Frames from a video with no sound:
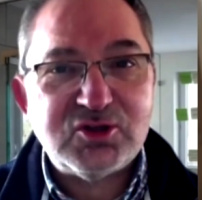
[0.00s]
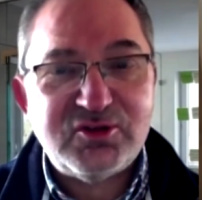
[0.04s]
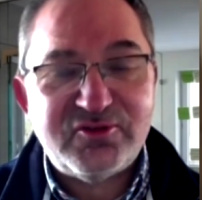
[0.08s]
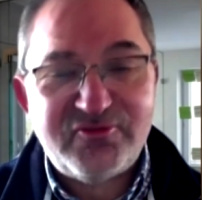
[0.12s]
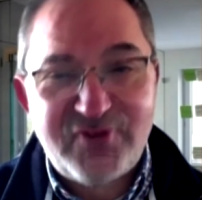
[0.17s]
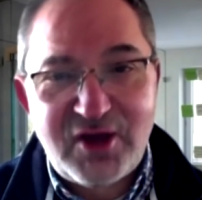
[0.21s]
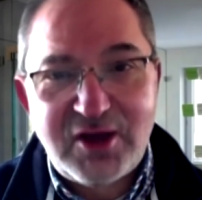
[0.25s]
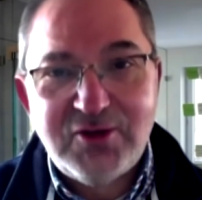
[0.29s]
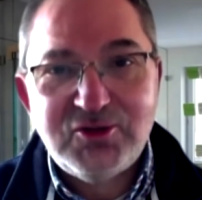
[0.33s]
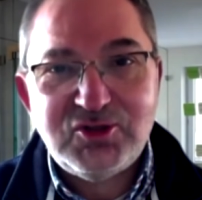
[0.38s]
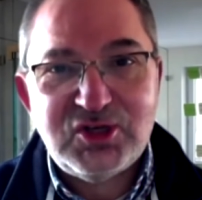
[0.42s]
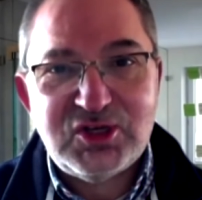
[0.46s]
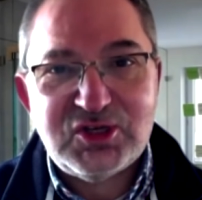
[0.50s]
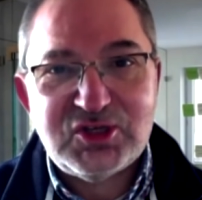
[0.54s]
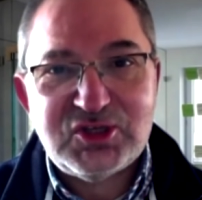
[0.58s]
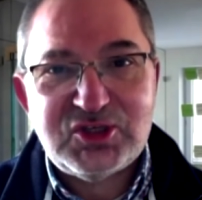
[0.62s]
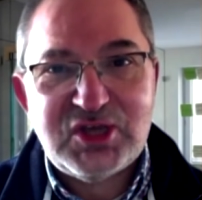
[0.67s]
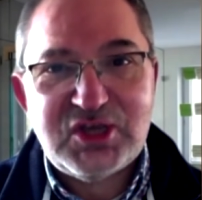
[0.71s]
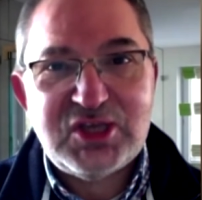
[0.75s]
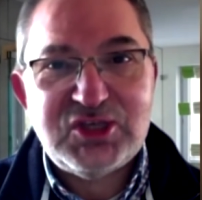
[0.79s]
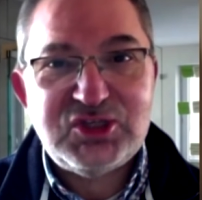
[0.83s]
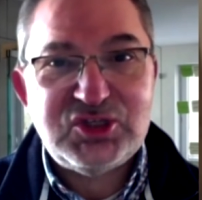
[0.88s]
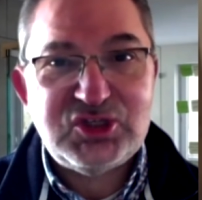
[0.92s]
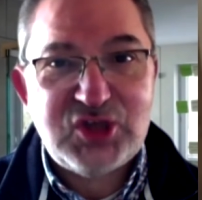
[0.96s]
Fauci has
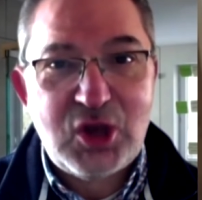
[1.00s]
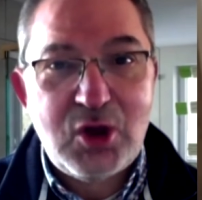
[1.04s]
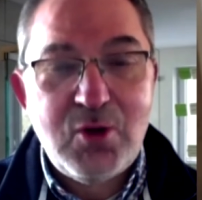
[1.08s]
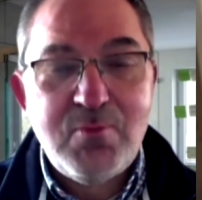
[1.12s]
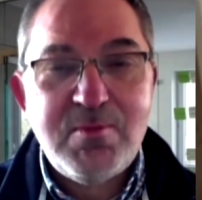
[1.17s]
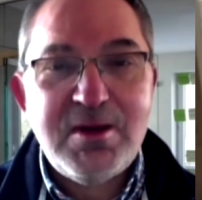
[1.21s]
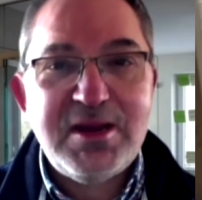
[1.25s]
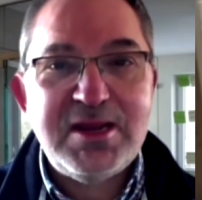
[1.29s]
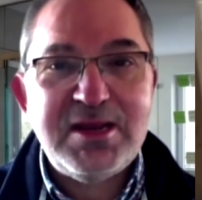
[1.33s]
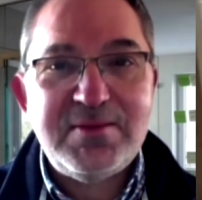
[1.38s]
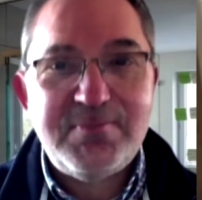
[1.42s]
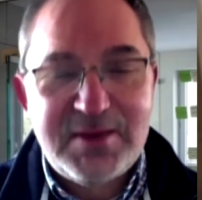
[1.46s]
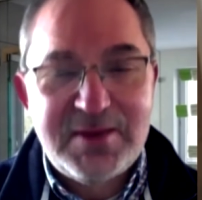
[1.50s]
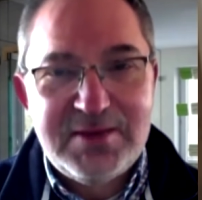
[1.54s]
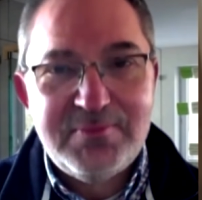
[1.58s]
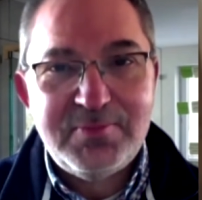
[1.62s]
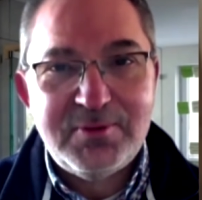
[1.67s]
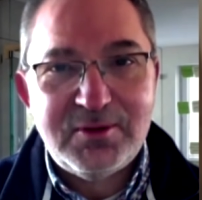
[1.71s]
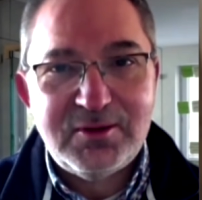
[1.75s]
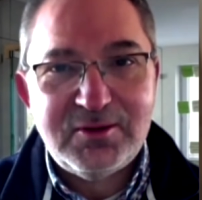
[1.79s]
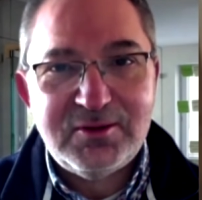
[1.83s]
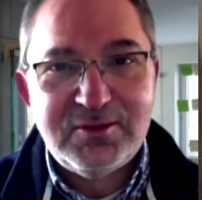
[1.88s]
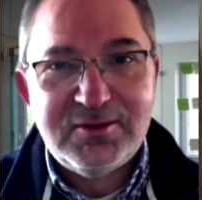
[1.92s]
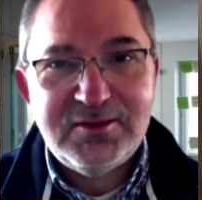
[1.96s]
said, so many
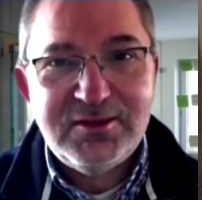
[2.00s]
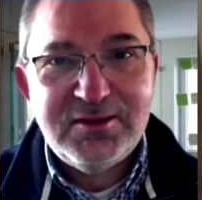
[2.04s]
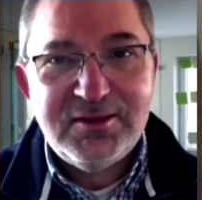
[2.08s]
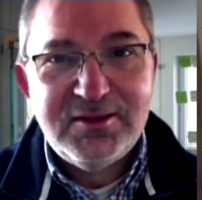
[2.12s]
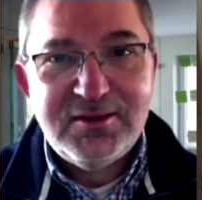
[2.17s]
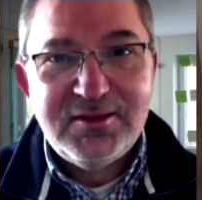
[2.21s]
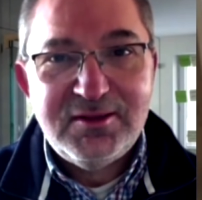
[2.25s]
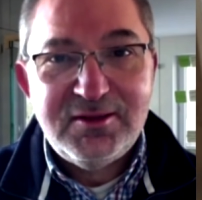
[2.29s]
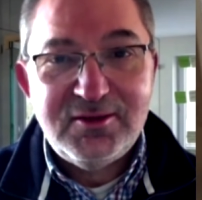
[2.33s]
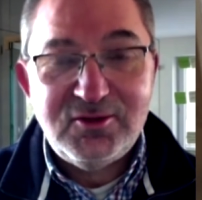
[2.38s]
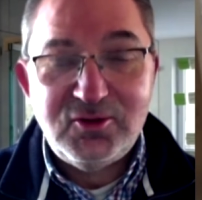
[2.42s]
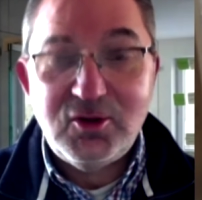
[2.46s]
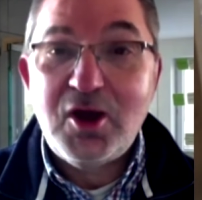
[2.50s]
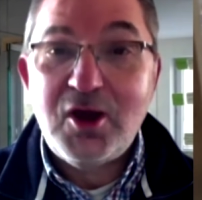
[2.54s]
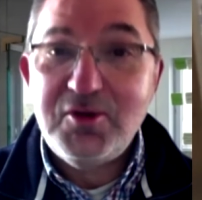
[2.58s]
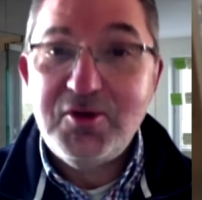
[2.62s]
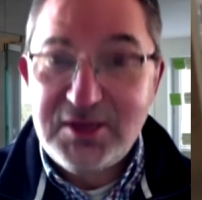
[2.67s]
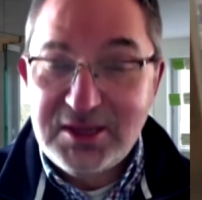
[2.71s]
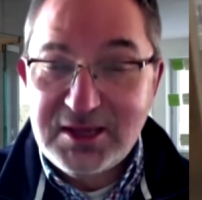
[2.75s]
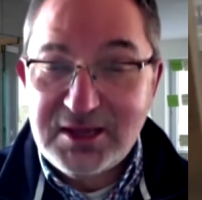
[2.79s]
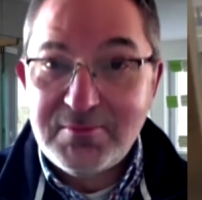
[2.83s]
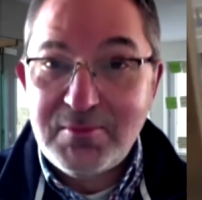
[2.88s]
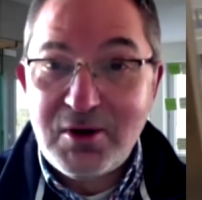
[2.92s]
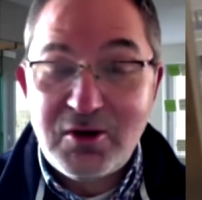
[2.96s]
people, not only
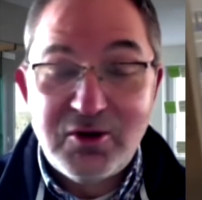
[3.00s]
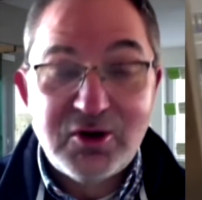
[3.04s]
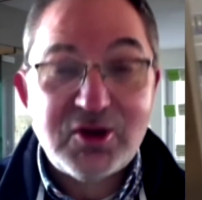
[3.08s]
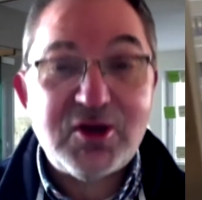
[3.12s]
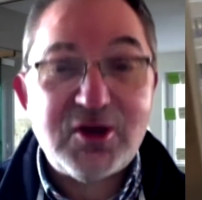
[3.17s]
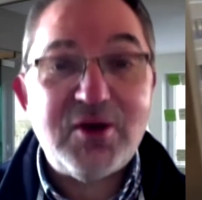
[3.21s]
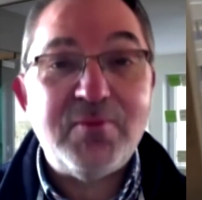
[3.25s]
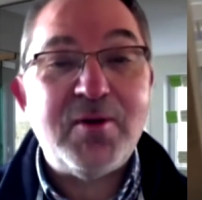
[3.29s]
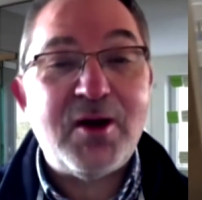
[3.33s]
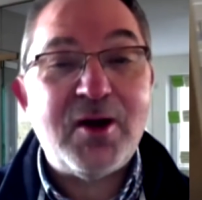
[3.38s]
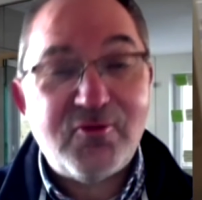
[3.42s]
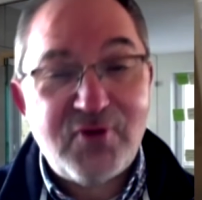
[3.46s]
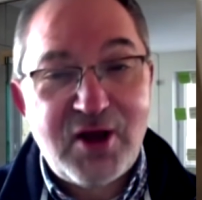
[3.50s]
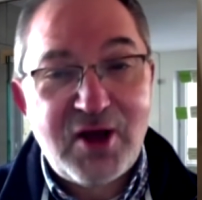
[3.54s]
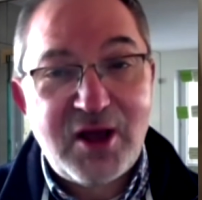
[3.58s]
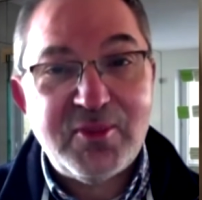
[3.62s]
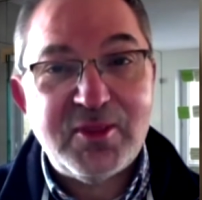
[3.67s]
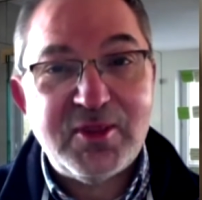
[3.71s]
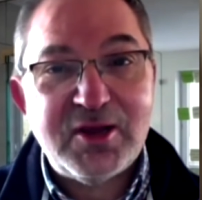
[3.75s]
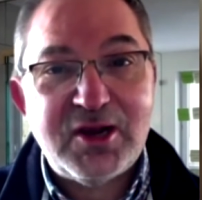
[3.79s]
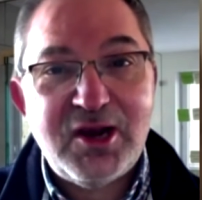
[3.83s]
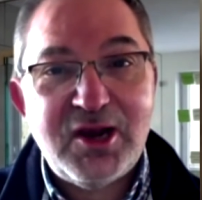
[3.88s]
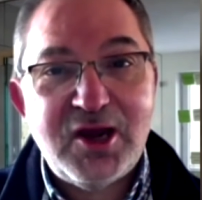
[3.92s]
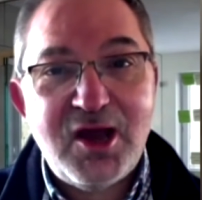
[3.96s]
in America, but around
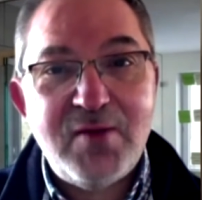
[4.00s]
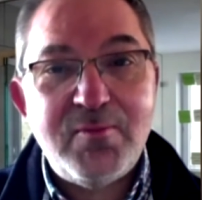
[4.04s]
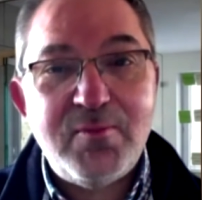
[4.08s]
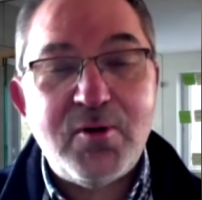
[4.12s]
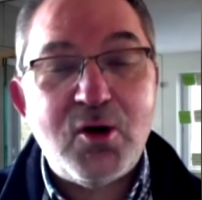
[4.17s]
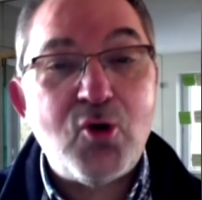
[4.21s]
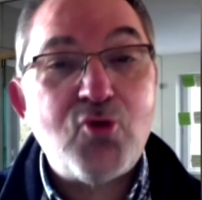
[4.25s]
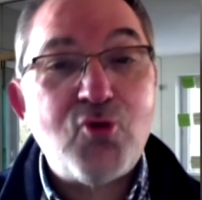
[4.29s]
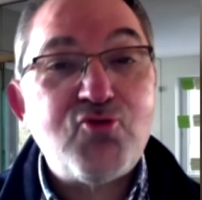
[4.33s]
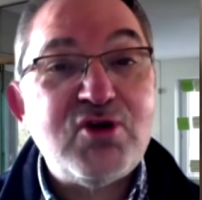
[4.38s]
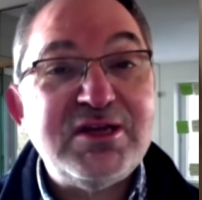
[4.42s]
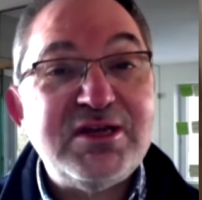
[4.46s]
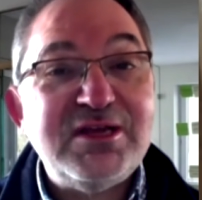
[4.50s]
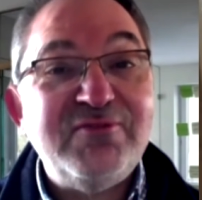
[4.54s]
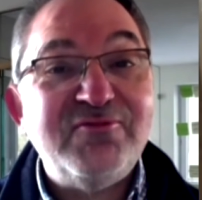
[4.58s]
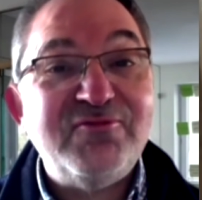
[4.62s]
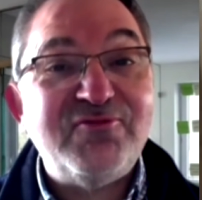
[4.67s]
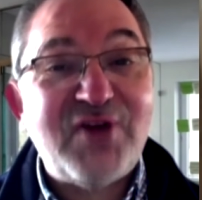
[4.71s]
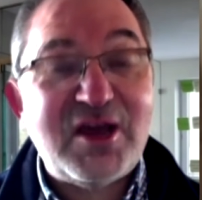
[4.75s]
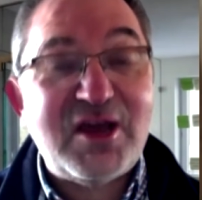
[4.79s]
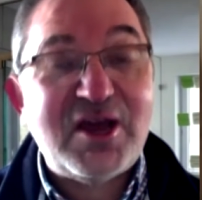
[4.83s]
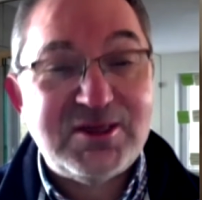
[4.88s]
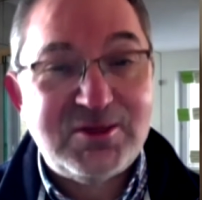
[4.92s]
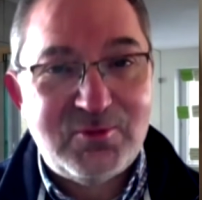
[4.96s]
the globe, are already
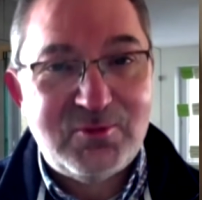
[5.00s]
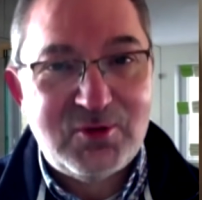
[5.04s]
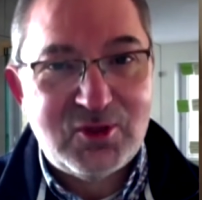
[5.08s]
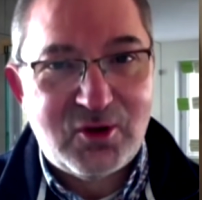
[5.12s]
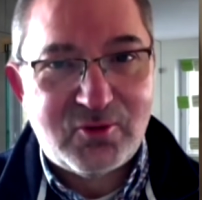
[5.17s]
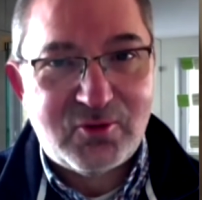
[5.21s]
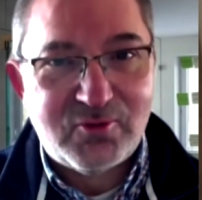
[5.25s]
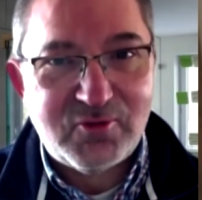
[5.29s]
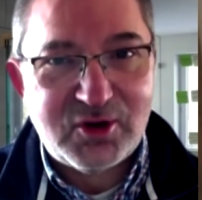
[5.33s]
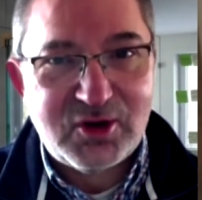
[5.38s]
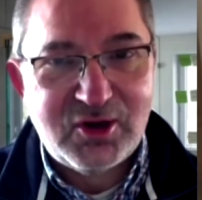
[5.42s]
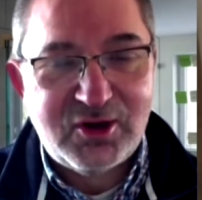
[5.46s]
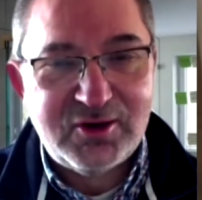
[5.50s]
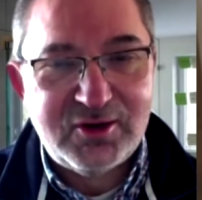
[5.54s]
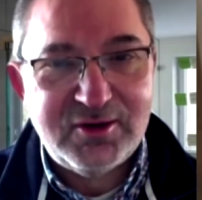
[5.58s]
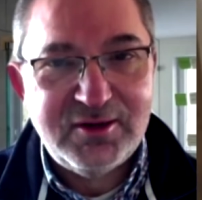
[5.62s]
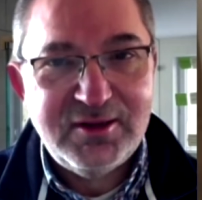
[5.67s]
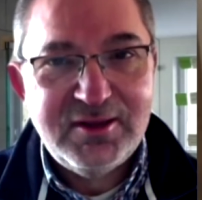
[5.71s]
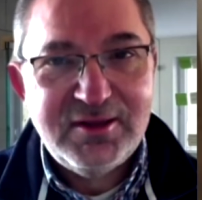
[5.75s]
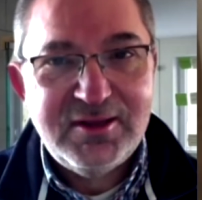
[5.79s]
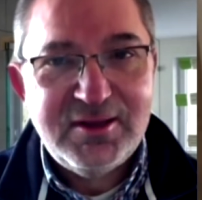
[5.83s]
infected with Omicron.